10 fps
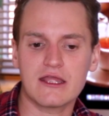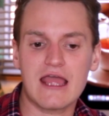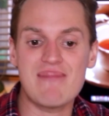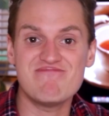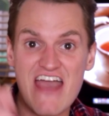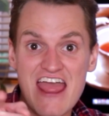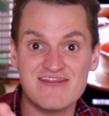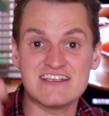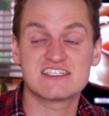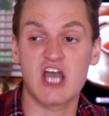Like, and
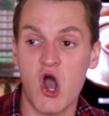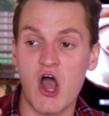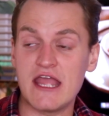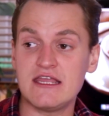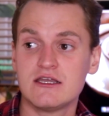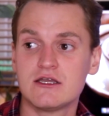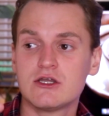then this guy,